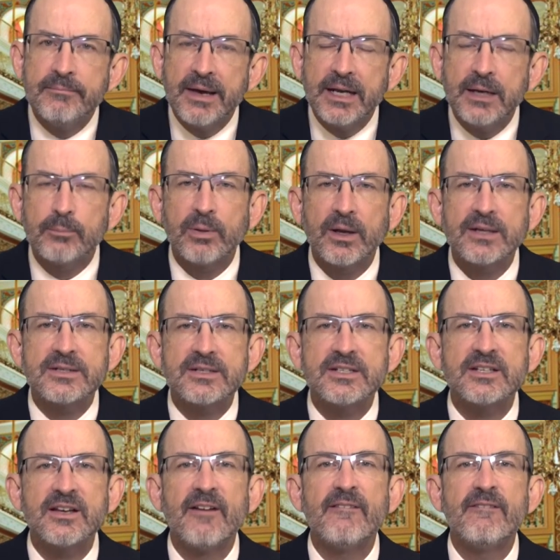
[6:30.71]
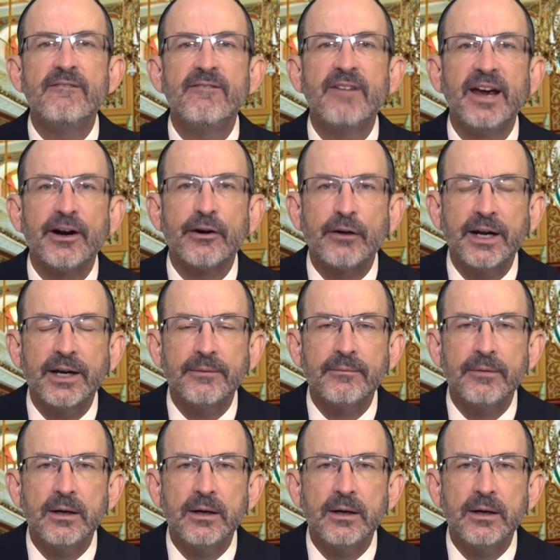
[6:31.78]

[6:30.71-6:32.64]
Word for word: many places very,